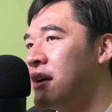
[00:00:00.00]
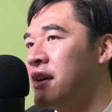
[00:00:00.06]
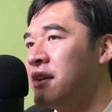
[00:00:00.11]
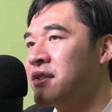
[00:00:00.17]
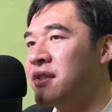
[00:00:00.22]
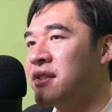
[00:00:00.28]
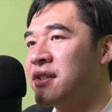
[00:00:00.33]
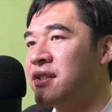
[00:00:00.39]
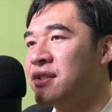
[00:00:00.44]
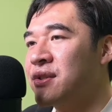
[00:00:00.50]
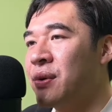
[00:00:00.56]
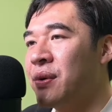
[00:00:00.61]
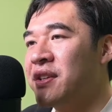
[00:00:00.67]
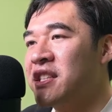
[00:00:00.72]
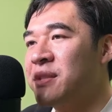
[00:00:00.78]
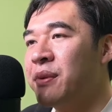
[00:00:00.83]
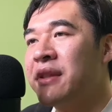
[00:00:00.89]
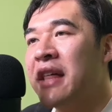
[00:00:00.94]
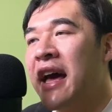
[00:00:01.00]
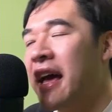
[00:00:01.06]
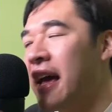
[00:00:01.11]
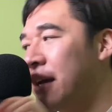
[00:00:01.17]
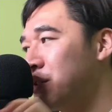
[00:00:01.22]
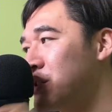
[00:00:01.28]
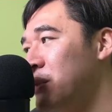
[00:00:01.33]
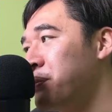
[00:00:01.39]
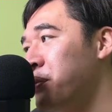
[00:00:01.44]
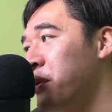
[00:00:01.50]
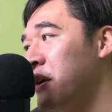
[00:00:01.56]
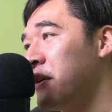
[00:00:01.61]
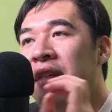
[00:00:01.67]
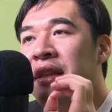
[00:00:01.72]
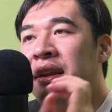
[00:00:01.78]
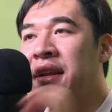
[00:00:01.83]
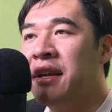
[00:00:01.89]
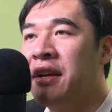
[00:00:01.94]
So this is going to be that entry point.
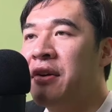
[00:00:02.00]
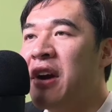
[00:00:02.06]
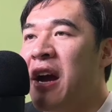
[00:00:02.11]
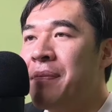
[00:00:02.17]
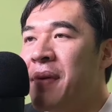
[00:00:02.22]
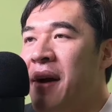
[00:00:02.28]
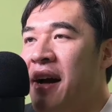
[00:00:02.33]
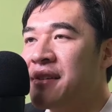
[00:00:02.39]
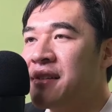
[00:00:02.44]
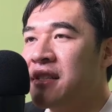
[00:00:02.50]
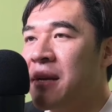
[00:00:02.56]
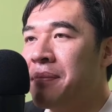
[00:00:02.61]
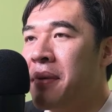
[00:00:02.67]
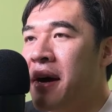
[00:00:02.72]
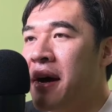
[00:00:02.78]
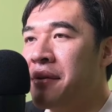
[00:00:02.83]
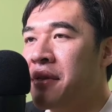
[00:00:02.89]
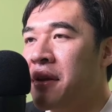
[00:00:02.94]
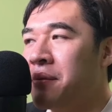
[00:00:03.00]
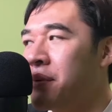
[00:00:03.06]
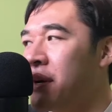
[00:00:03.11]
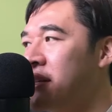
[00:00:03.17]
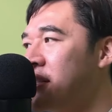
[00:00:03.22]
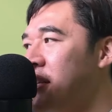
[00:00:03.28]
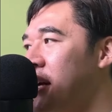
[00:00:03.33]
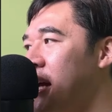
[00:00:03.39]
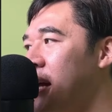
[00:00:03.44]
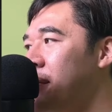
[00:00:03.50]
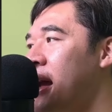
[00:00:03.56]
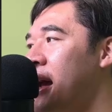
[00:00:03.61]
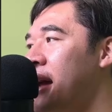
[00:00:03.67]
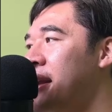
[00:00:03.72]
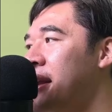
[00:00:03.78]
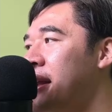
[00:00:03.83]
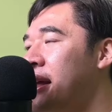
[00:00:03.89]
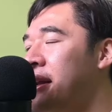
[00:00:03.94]
And then here I pass in the Python runtime.
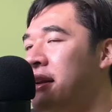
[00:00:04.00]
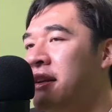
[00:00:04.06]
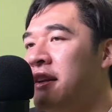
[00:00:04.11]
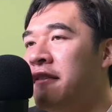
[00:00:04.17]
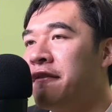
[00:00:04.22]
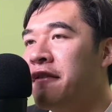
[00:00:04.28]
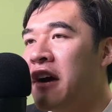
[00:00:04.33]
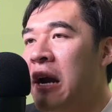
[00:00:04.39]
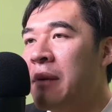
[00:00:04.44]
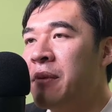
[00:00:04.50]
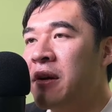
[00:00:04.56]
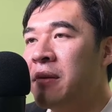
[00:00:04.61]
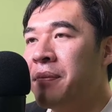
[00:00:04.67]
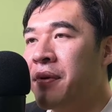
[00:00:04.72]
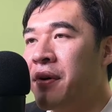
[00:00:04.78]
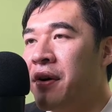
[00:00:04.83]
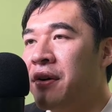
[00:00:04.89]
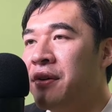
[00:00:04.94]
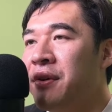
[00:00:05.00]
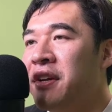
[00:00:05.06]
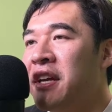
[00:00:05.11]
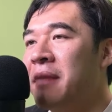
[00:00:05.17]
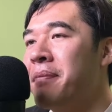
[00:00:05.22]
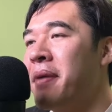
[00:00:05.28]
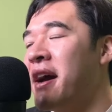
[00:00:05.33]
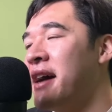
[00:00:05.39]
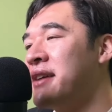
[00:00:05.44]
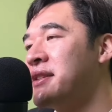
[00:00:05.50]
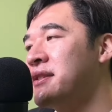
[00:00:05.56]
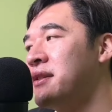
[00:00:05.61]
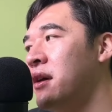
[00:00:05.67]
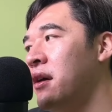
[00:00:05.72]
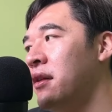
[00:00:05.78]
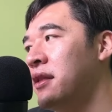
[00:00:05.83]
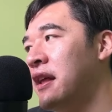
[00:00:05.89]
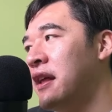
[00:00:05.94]
And then in the environment part, you can pass in
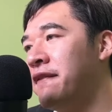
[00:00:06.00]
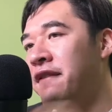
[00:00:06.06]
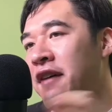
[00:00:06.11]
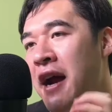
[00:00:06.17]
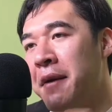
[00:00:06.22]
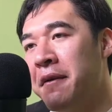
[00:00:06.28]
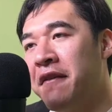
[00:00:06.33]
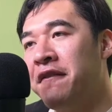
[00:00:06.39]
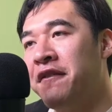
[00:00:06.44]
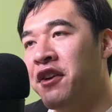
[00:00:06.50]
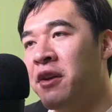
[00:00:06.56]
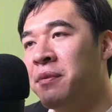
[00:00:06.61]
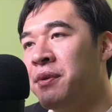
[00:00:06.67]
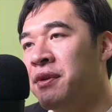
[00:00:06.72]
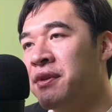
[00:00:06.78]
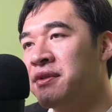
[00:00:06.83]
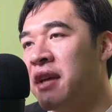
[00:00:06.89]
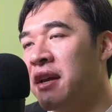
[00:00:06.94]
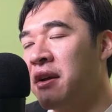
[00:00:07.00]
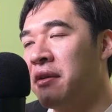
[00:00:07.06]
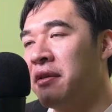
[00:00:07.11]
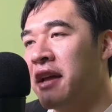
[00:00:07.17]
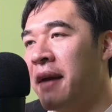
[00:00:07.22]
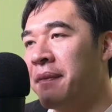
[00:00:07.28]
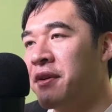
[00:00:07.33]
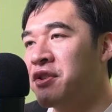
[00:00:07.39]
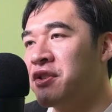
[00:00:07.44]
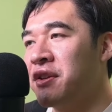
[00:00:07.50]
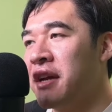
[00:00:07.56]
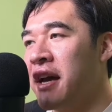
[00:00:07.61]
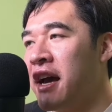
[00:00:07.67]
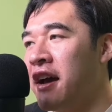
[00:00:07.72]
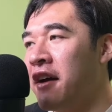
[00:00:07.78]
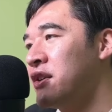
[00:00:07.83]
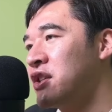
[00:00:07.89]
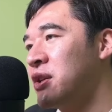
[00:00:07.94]
all the environment variables that your Lambda should have.